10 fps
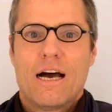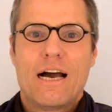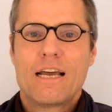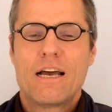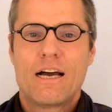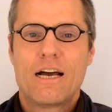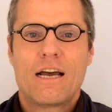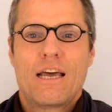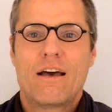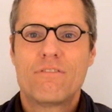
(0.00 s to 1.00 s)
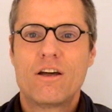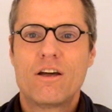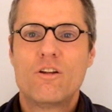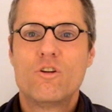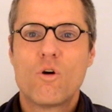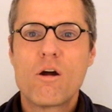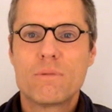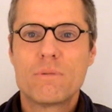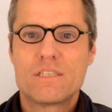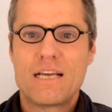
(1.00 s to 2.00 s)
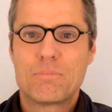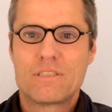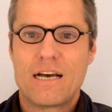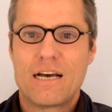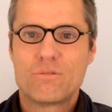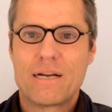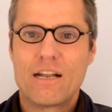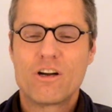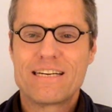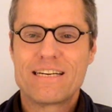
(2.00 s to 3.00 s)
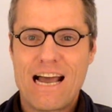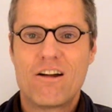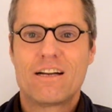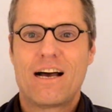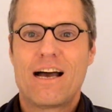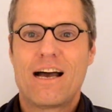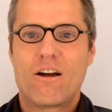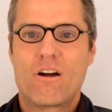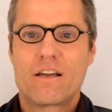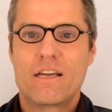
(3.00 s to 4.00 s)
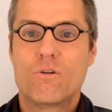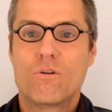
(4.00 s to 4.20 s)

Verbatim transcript: I have an enormous sample size when I look down in a hierarchy.